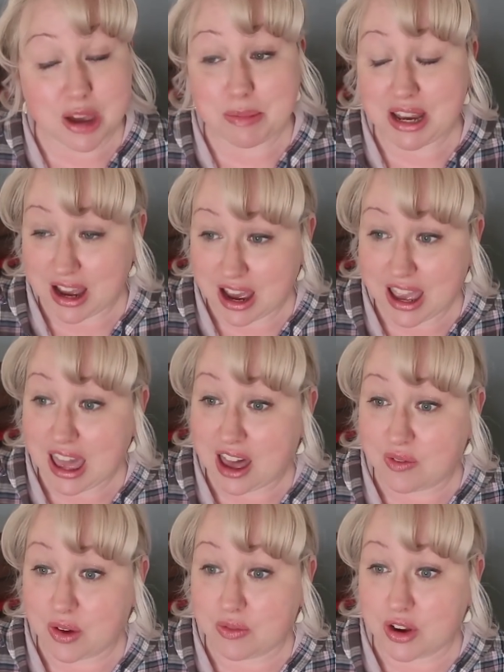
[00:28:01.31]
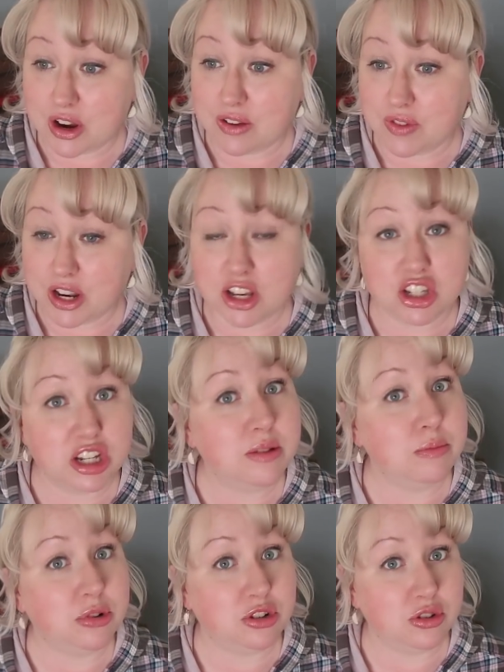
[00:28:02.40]
I mean, I have a very funny
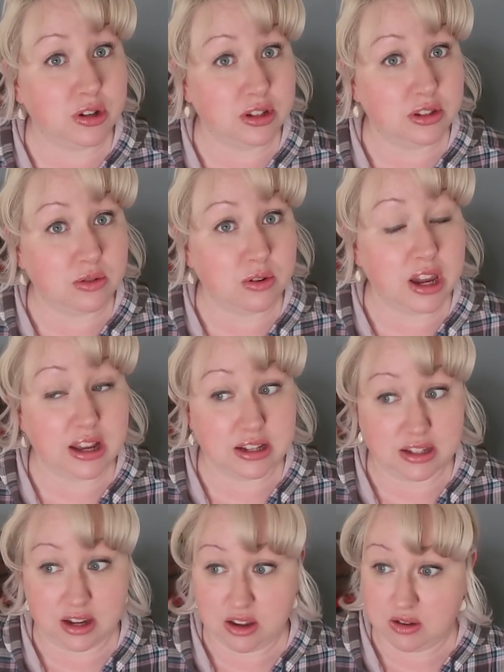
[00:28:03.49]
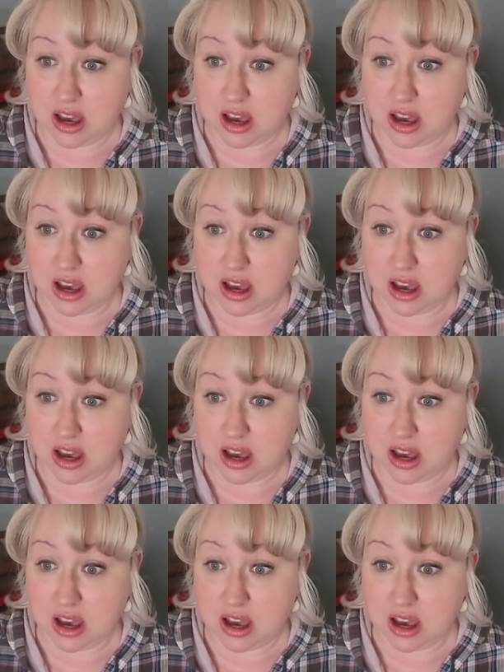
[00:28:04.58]
chicken butchering story I can tell you